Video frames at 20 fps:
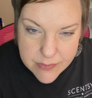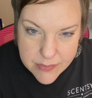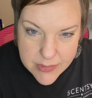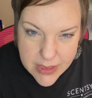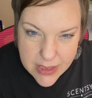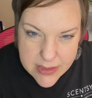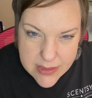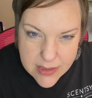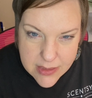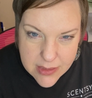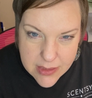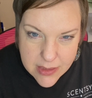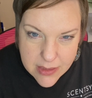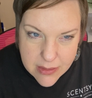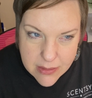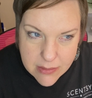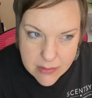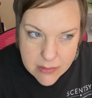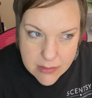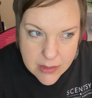
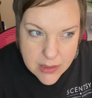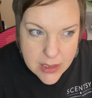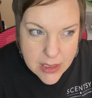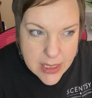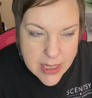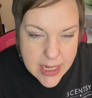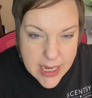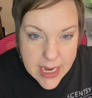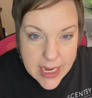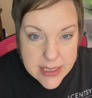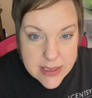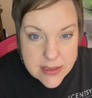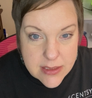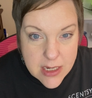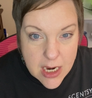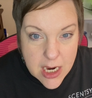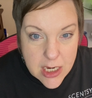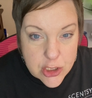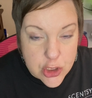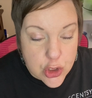It's
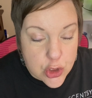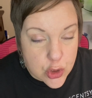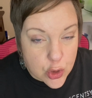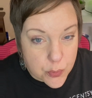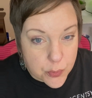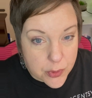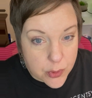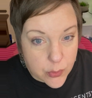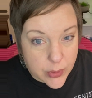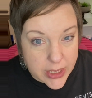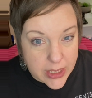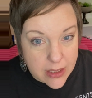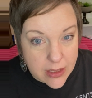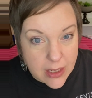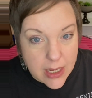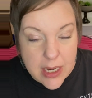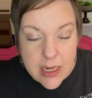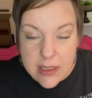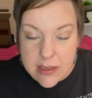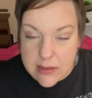not super weak
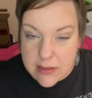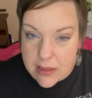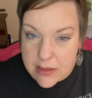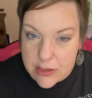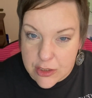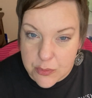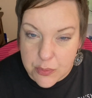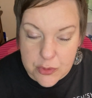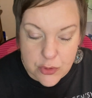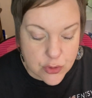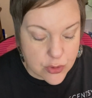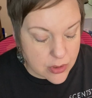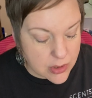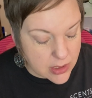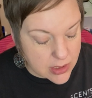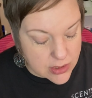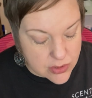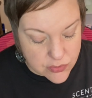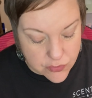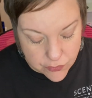and it's not super strong.
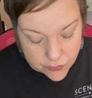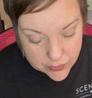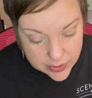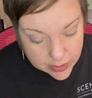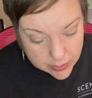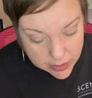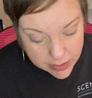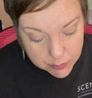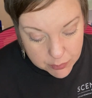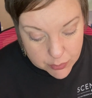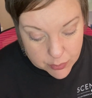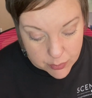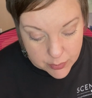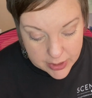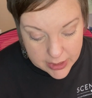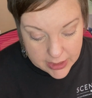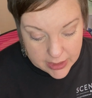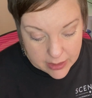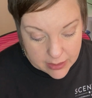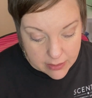It's very
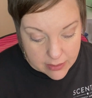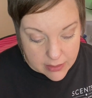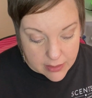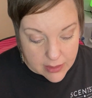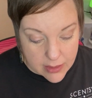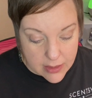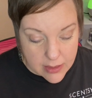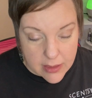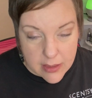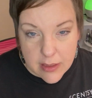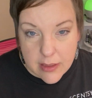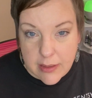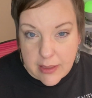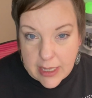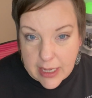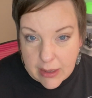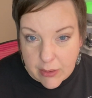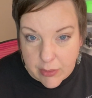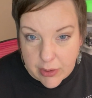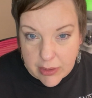pretty
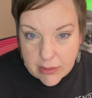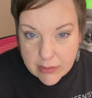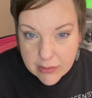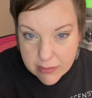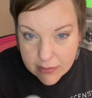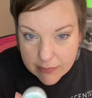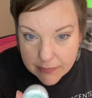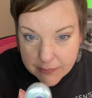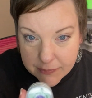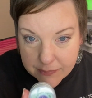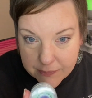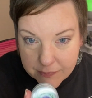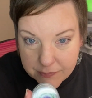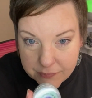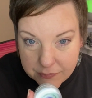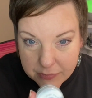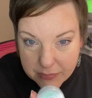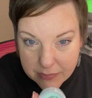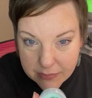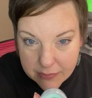Ariel
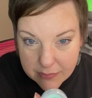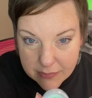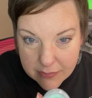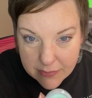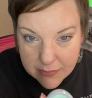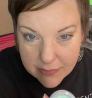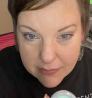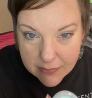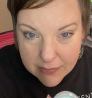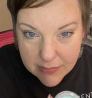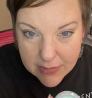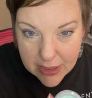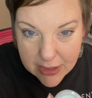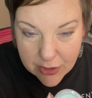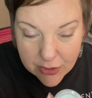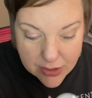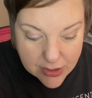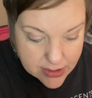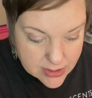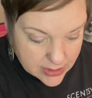
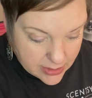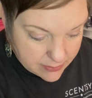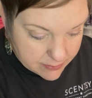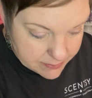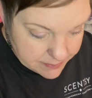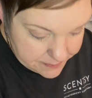under the sea.